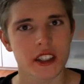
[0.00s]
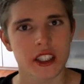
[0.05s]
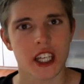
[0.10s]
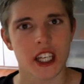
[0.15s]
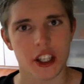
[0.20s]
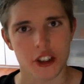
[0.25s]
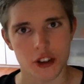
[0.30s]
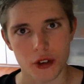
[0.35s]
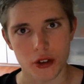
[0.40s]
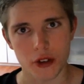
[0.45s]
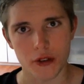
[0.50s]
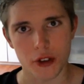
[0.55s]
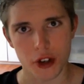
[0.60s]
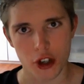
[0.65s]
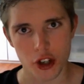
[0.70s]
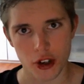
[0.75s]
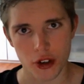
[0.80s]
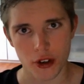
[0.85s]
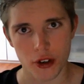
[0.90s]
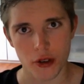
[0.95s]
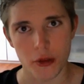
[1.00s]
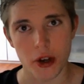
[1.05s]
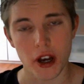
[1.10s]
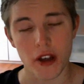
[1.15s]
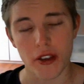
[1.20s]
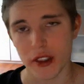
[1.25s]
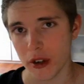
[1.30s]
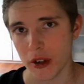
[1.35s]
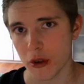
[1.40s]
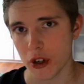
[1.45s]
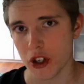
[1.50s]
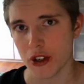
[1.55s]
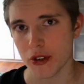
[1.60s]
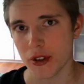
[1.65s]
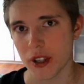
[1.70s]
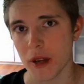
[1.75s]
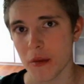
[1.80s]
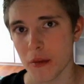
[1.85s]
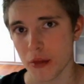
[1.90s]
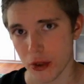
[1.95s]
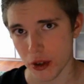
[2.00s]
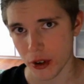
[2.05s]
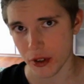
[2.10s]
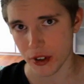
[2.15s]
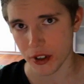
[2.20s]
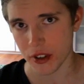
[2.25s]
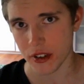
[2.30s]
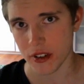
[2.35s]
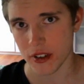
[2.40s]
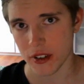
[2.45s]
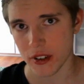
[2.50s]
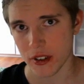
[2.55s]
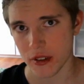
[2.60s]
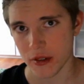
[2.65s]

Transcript: natural for sure. But I think we should improve it.